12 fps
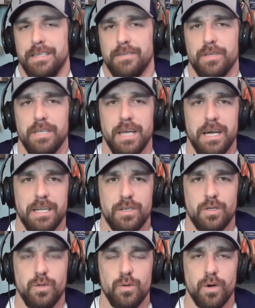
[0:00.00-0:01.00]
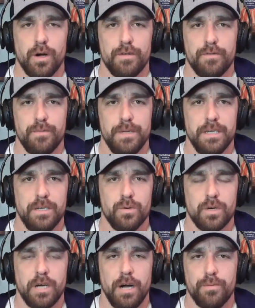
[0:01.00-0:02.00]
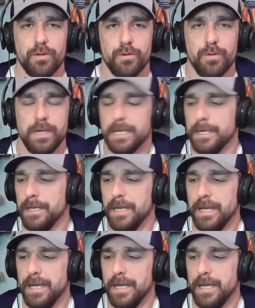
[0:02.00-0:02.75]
really not too hard for me to do a couple a week,